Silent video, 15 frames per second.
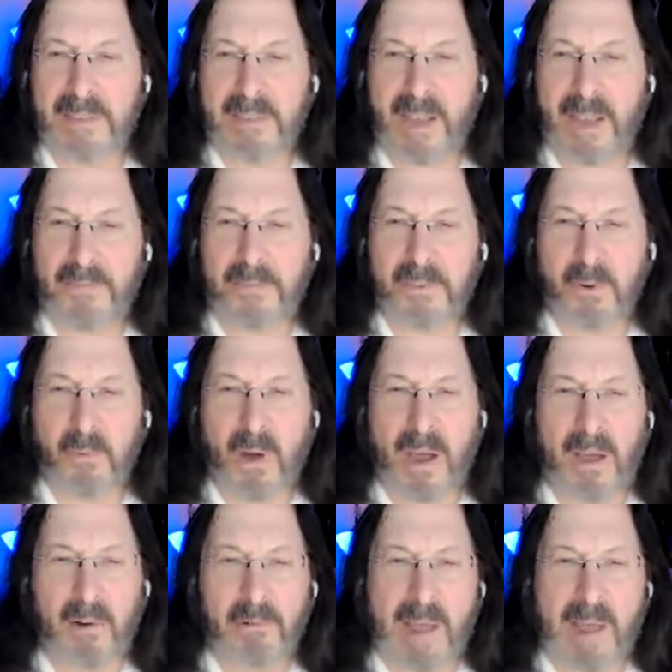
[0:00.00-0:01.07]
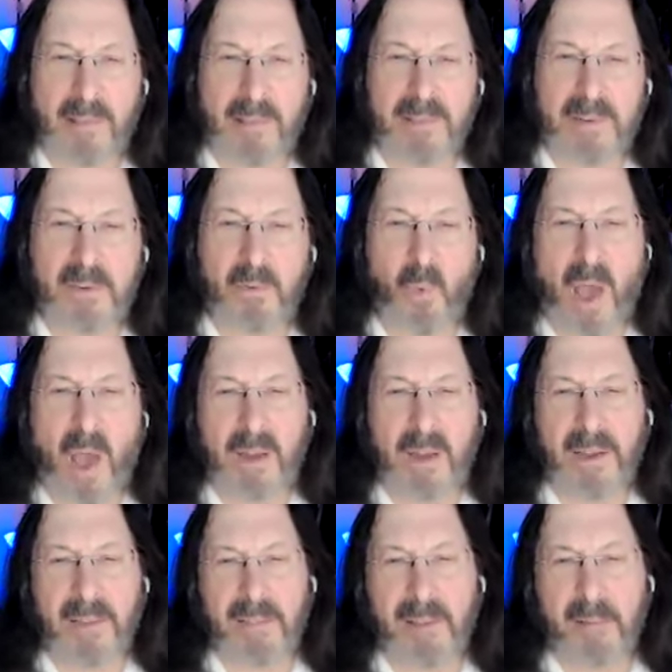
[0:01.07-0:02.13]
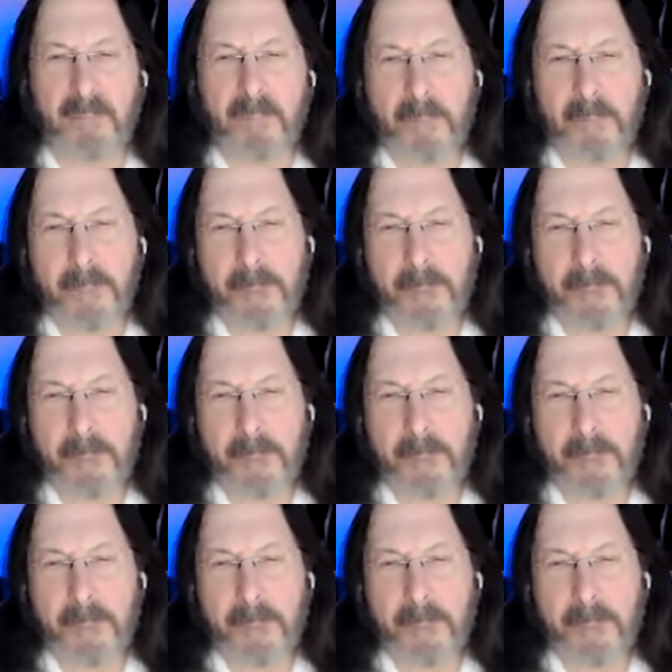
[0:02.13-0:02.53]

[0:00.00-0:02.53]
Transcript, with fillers: and after a while, rather than dwelling in them,